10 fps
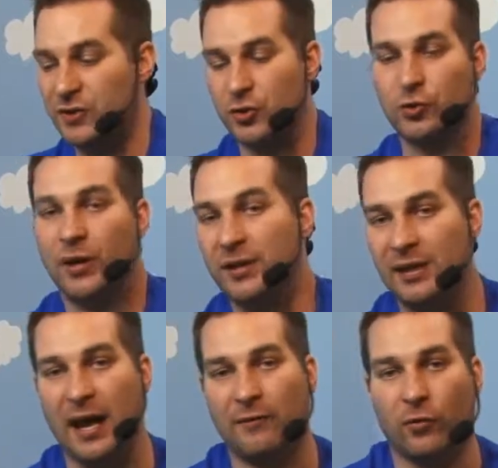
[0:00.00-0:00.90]
It's great
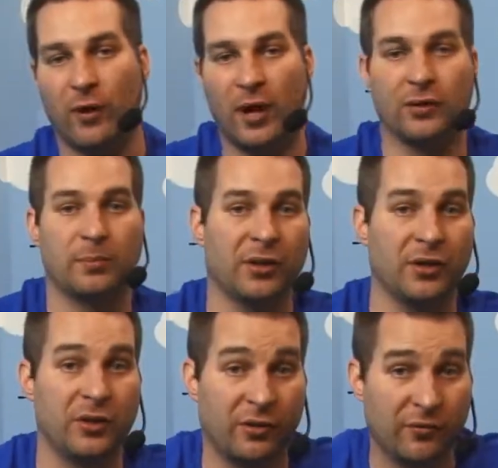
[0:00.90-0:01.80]
to have around to bring to your